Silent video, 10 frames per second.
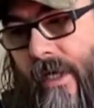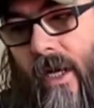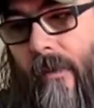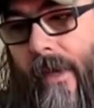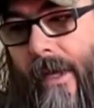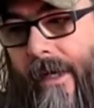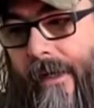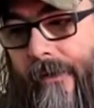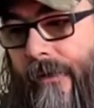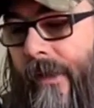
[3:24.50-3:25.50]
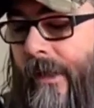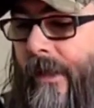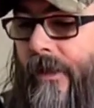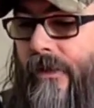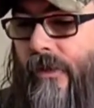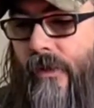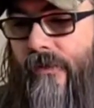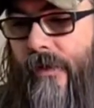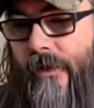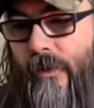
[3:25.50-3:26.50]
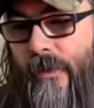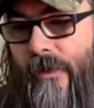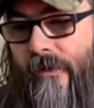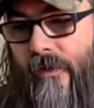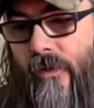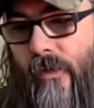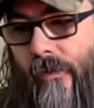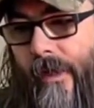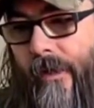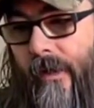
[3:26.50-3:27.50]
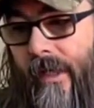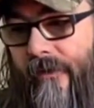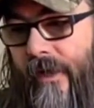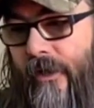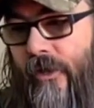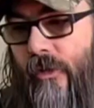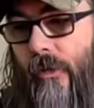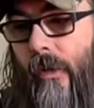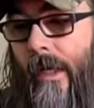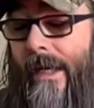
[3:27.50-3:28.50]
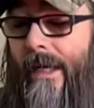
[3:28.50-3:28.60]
combat handle, so it's very specific to a right or left hand shooter.